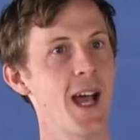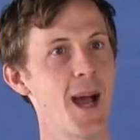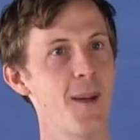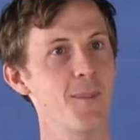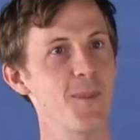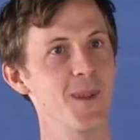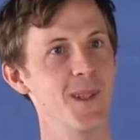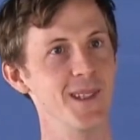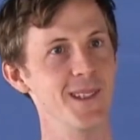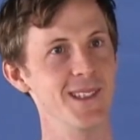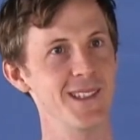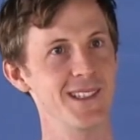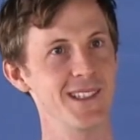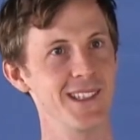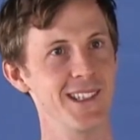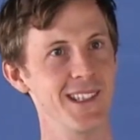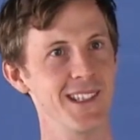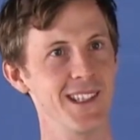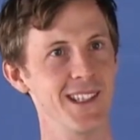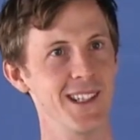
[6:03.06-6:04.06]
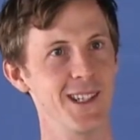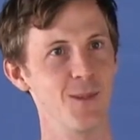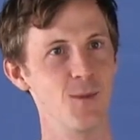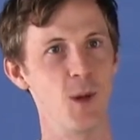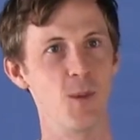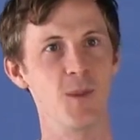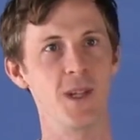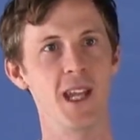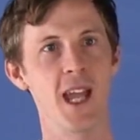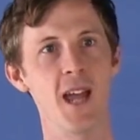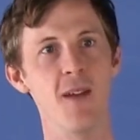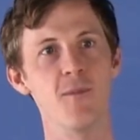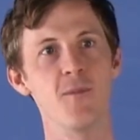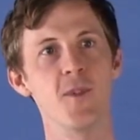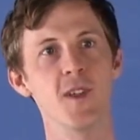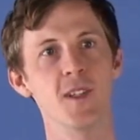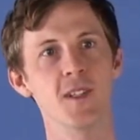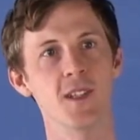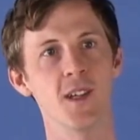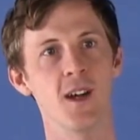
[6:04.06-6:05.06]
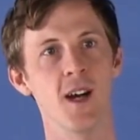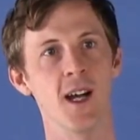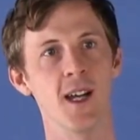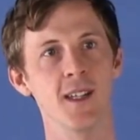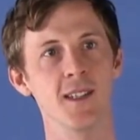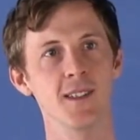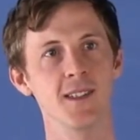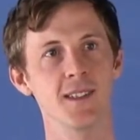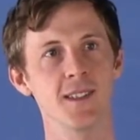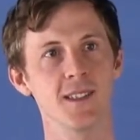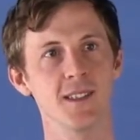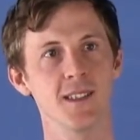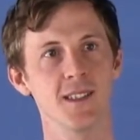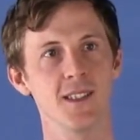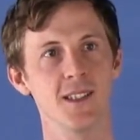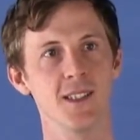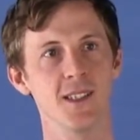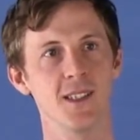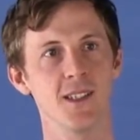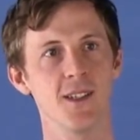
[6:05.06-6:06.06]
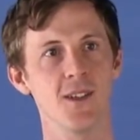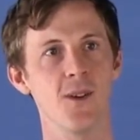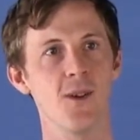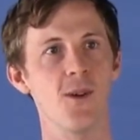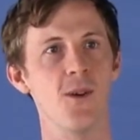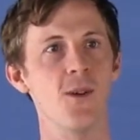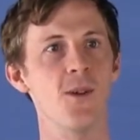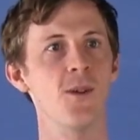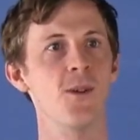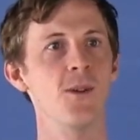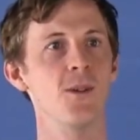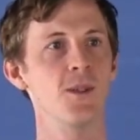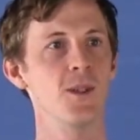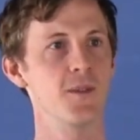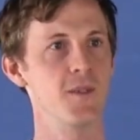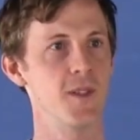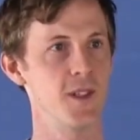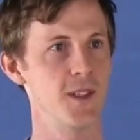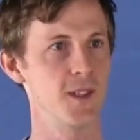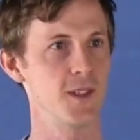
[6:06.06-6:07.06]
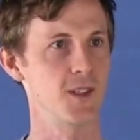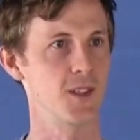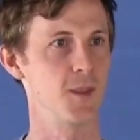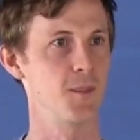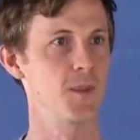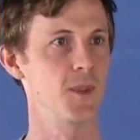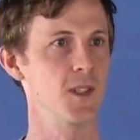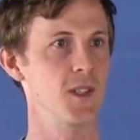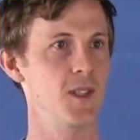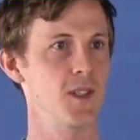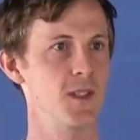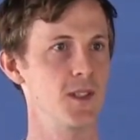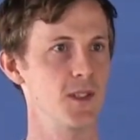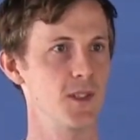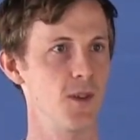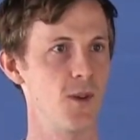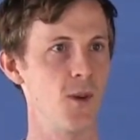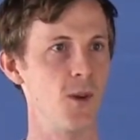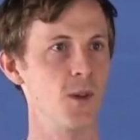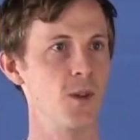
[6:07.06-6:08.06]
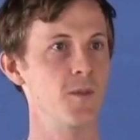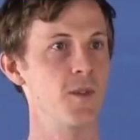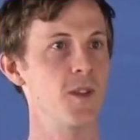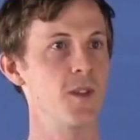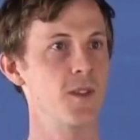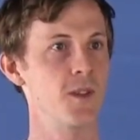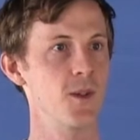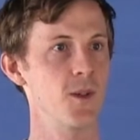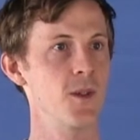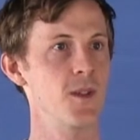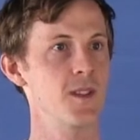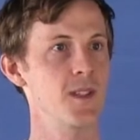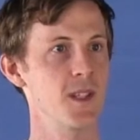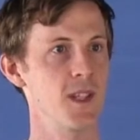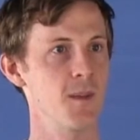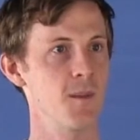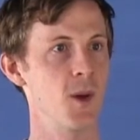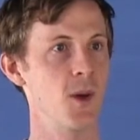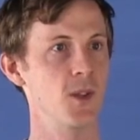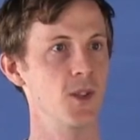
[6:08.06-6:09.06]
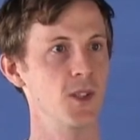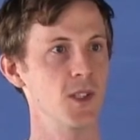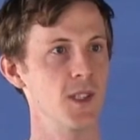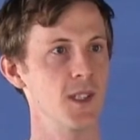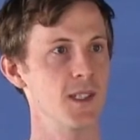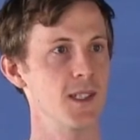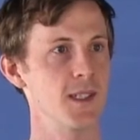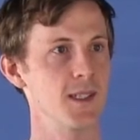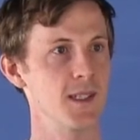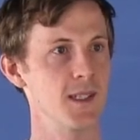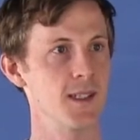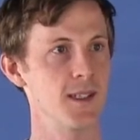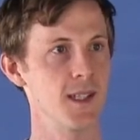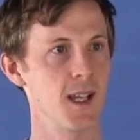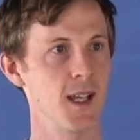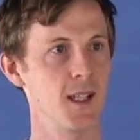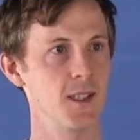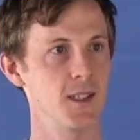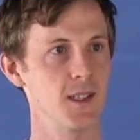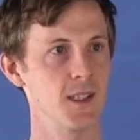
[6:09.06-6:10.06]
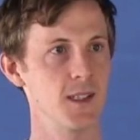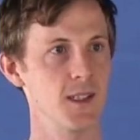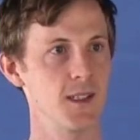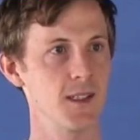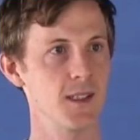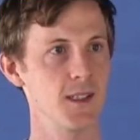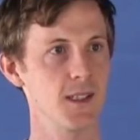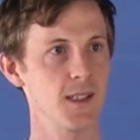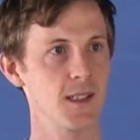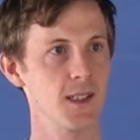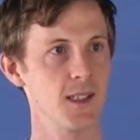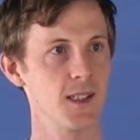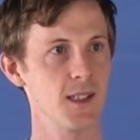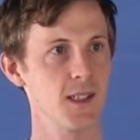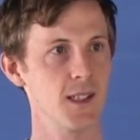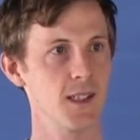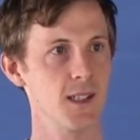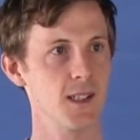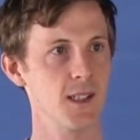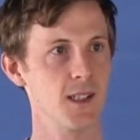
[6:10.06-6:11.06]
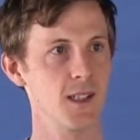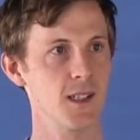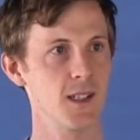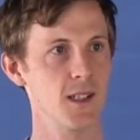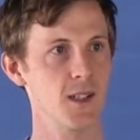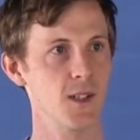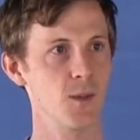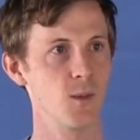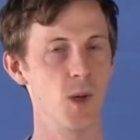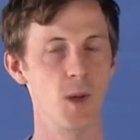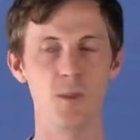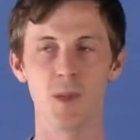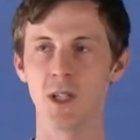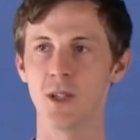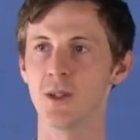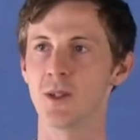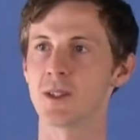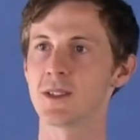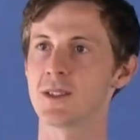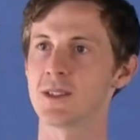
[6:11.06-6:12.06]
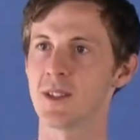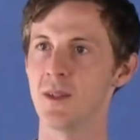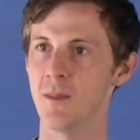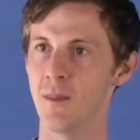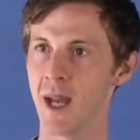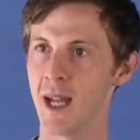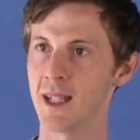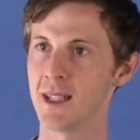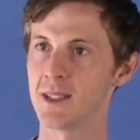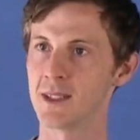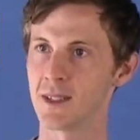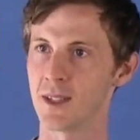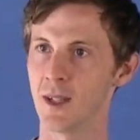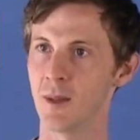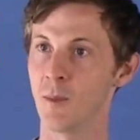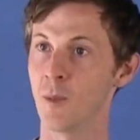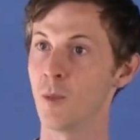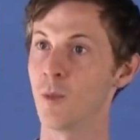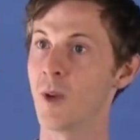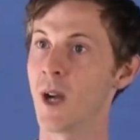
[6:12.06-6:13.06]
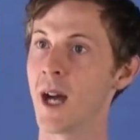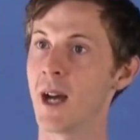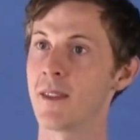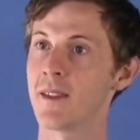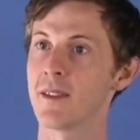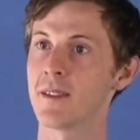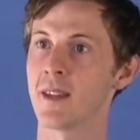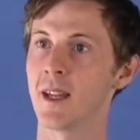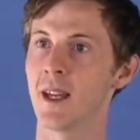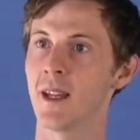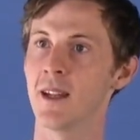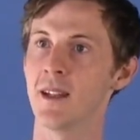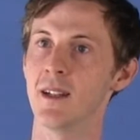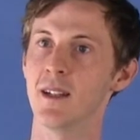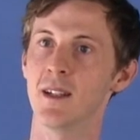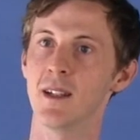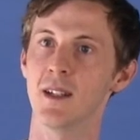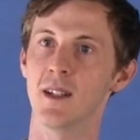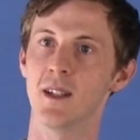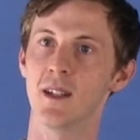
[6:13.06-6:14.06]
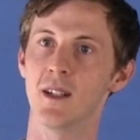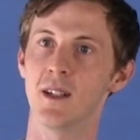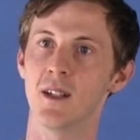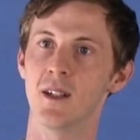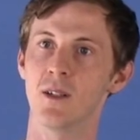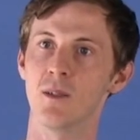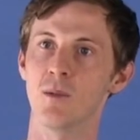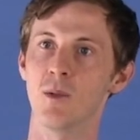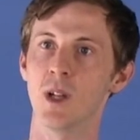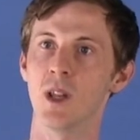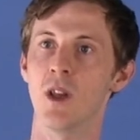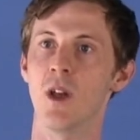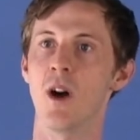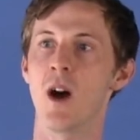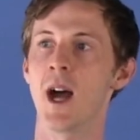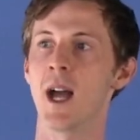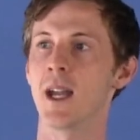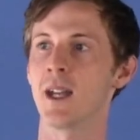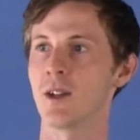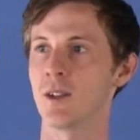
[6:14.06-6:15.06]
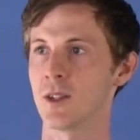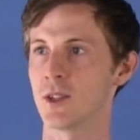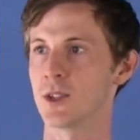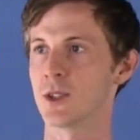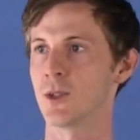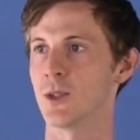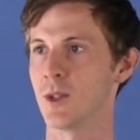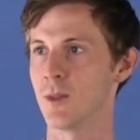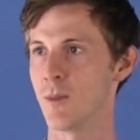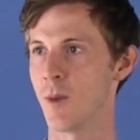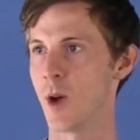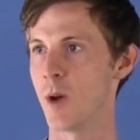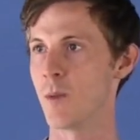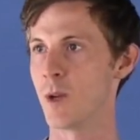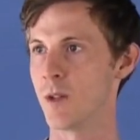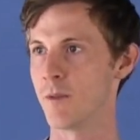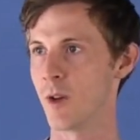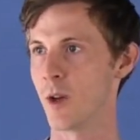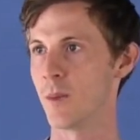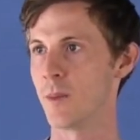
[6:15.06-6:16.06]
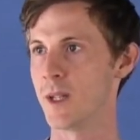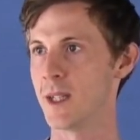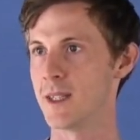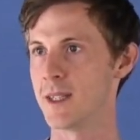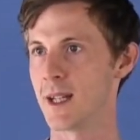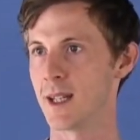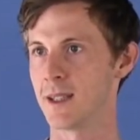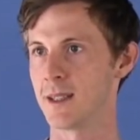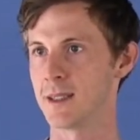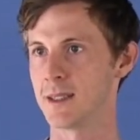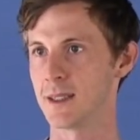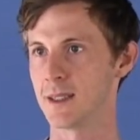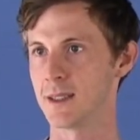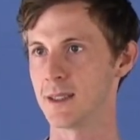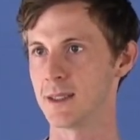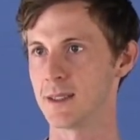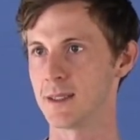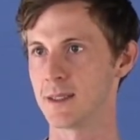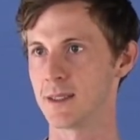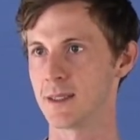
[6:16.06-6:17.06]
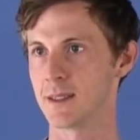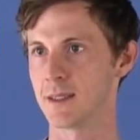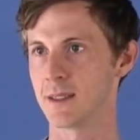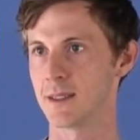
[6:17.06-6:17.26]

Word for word: happens when we emphasize all of the descriptions, all of the thoughts, the emotions, and sensations. When we look to manage them rather than relying on a short moment of open intelligence.